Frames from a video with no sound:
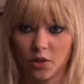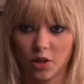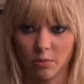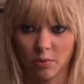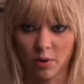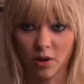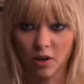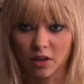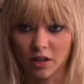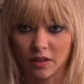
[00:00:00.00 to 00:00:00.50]
thing
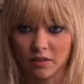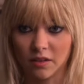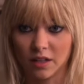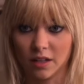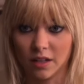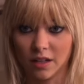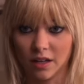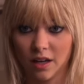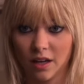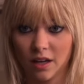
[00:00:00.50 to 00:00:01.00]
apart
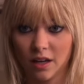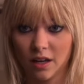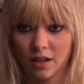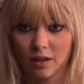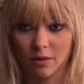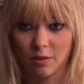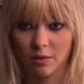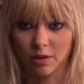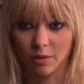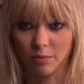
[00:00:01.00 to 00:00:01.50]
and
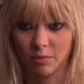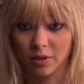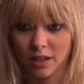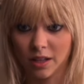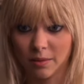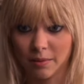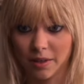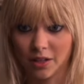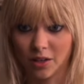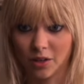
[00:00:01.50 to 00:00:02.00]
then
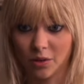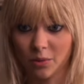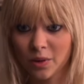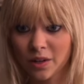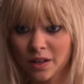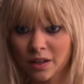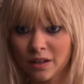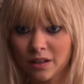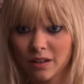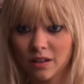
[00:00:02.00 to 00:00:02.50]
completely make a new
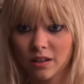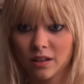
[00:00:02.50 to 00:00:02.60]
one.